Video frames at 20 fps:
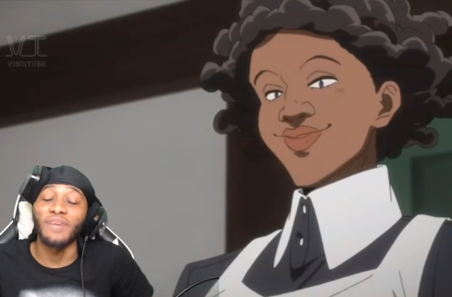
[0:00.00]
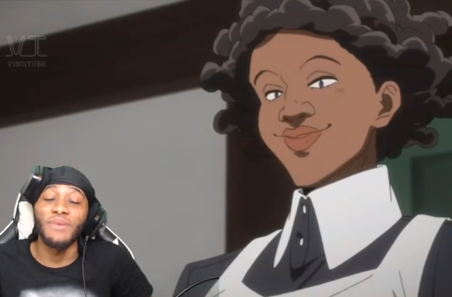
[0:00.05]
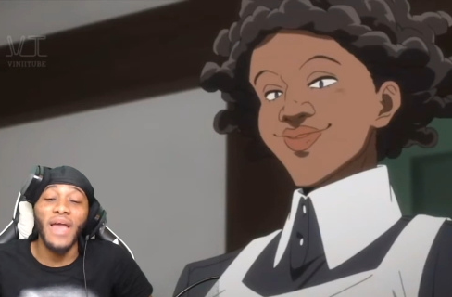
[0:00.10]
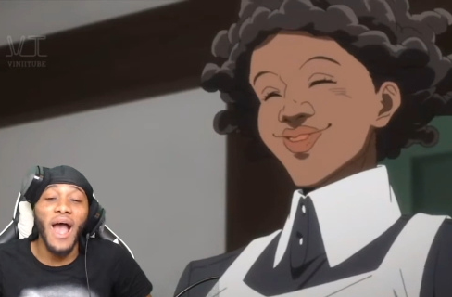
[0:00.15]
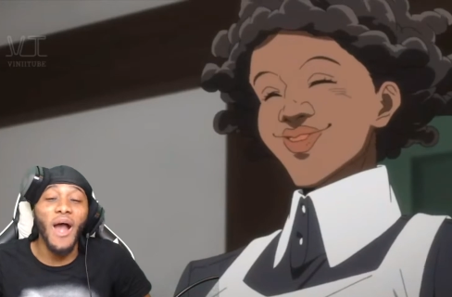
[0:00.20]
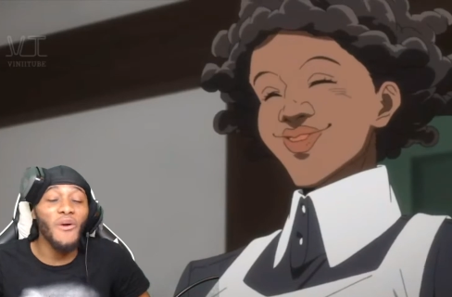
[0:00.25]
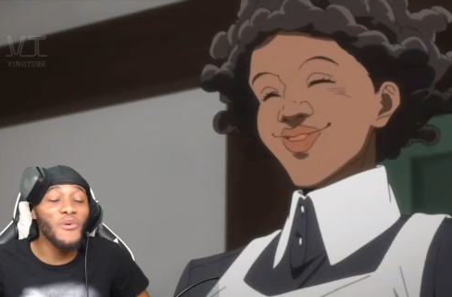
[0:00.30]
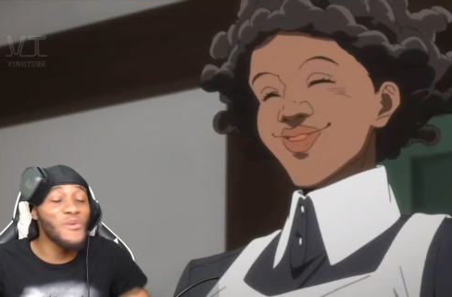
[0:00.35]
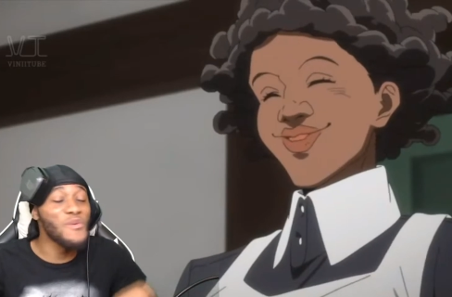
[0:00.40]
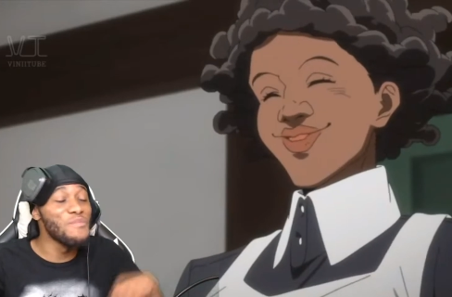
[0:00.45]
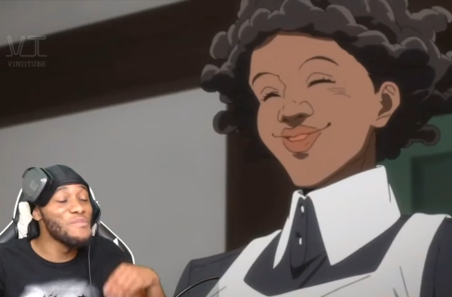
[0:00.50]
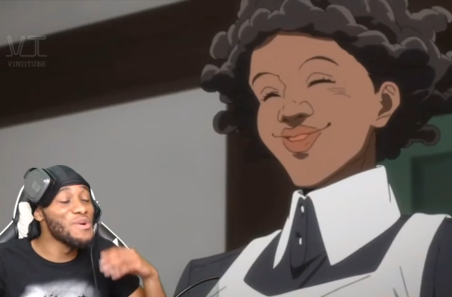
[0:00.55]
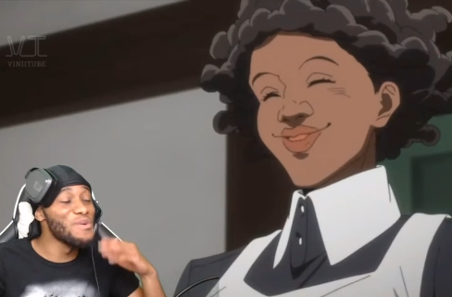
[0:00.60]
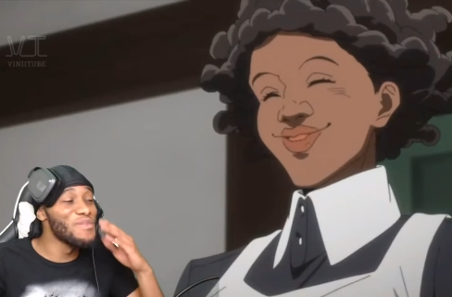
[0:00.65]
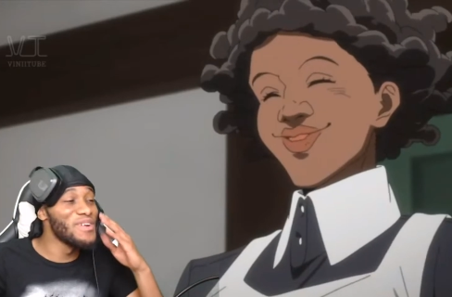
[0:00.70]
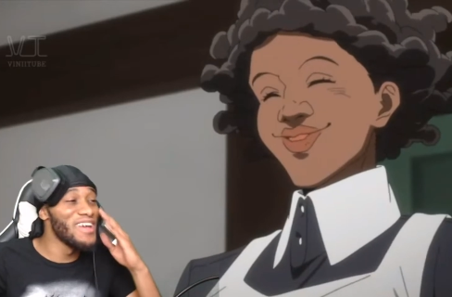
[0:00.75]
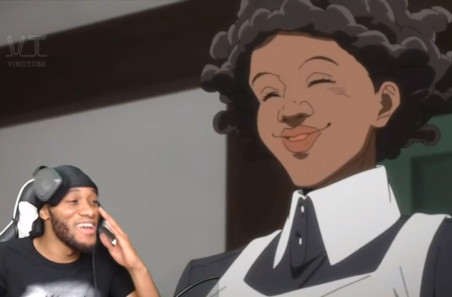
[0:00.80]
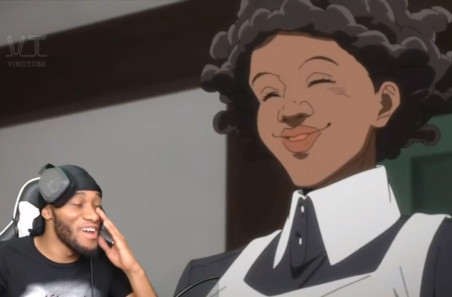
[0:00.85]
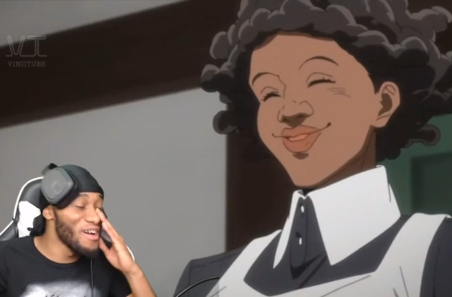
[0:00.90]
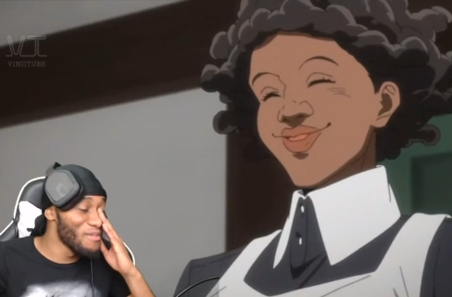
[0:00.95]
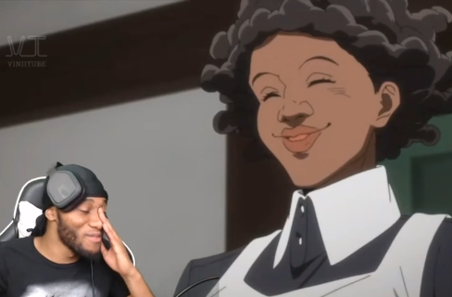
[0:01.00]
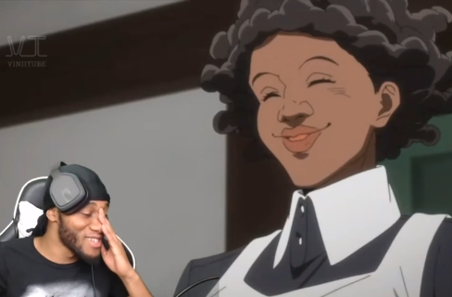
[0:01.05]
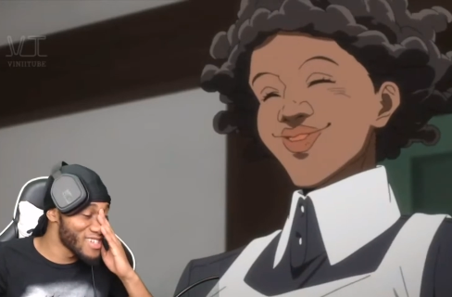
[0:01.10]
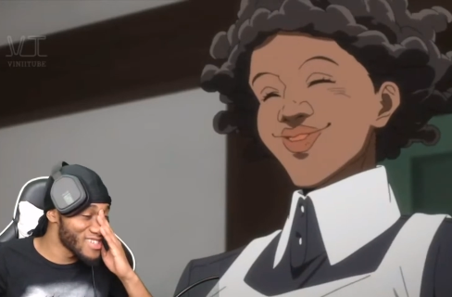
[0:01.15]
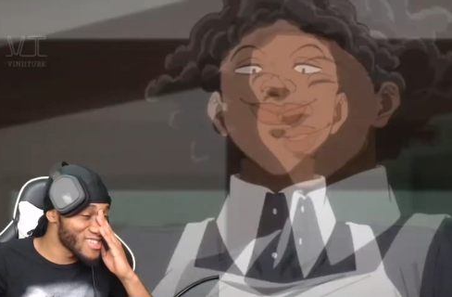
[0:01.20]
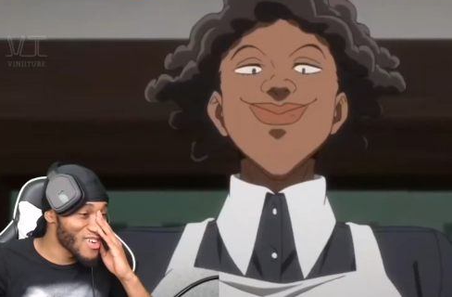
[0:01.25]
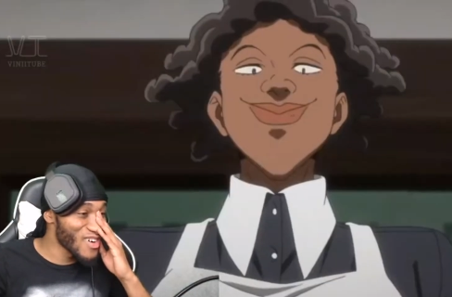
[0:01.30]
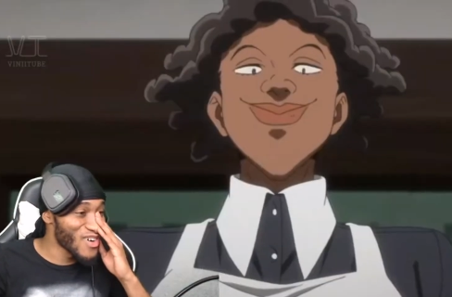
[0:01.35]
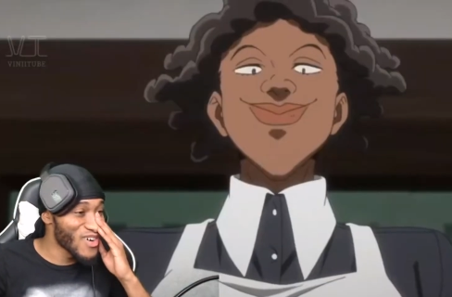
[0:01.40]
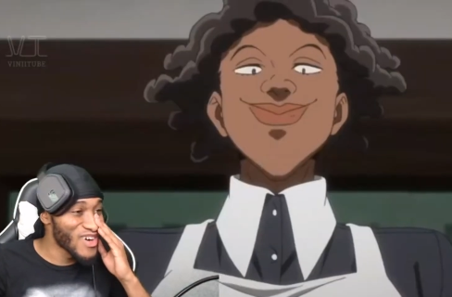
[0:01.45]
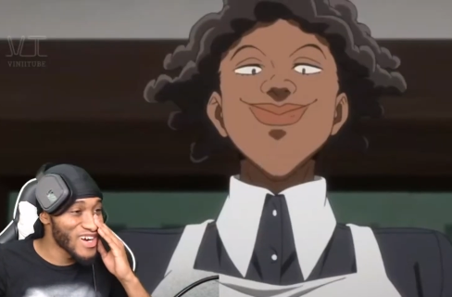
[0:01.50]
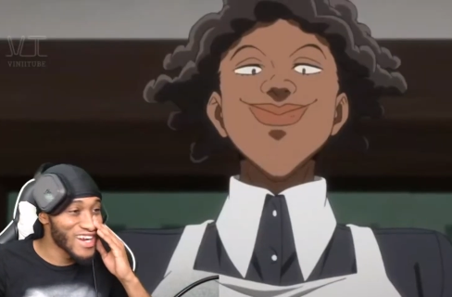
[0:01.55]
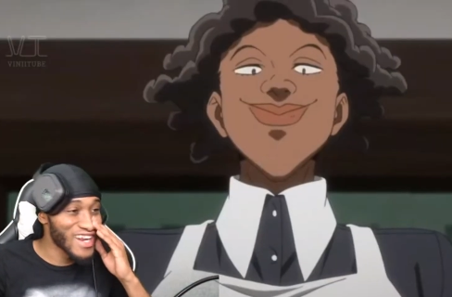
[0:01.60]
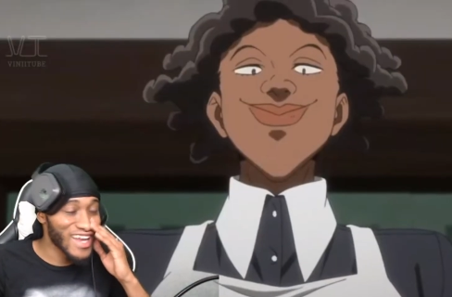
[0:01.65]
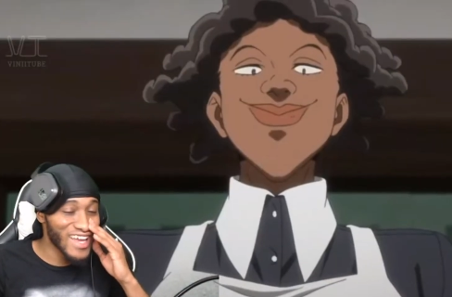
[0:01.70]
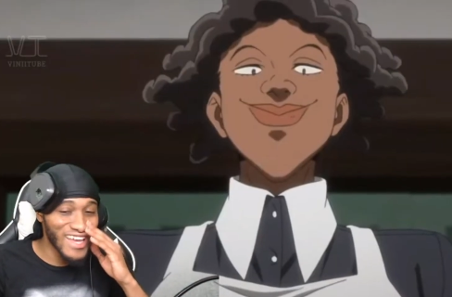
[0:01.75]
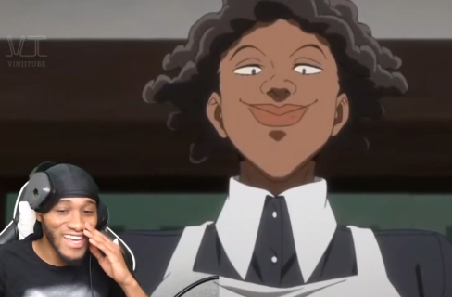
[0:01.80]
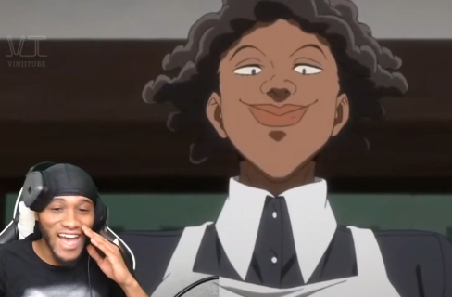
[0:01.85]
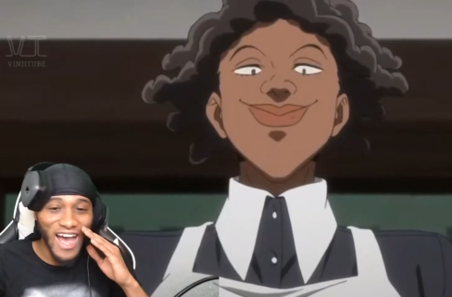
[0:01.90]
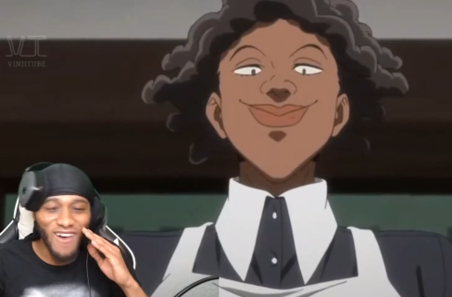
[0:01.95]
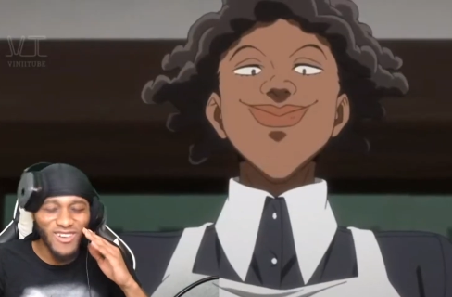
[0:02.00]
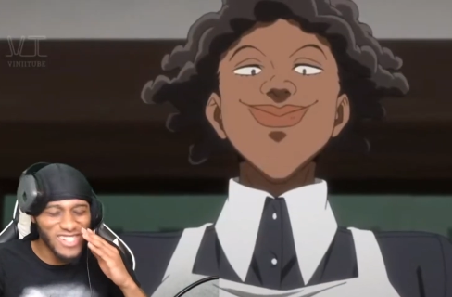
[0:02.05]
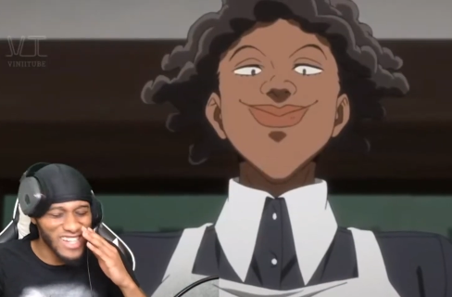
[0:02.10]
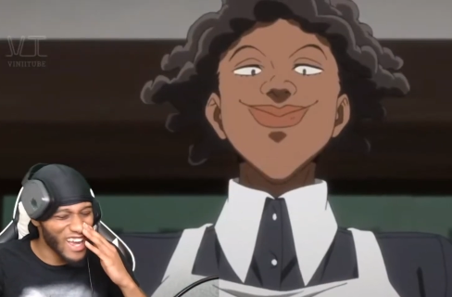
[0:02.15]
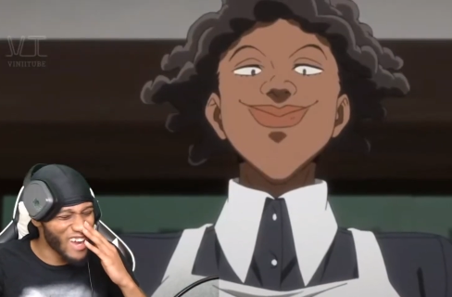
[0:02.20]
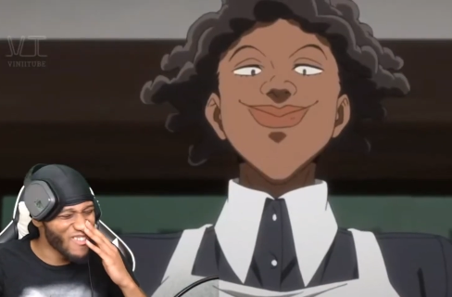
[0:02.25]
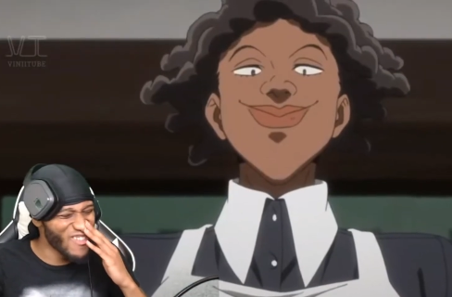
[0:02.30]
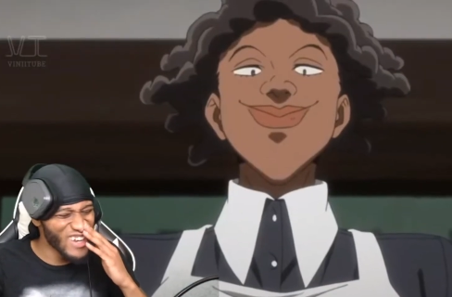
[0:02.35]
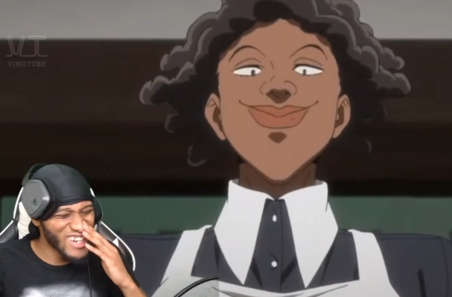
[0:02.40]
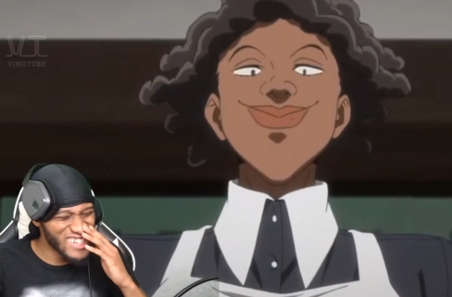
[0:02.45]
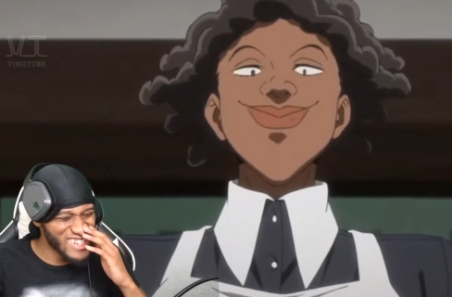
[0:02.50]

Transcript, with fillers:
Speaker 1: of I remember that episode. I like, I was like, what is she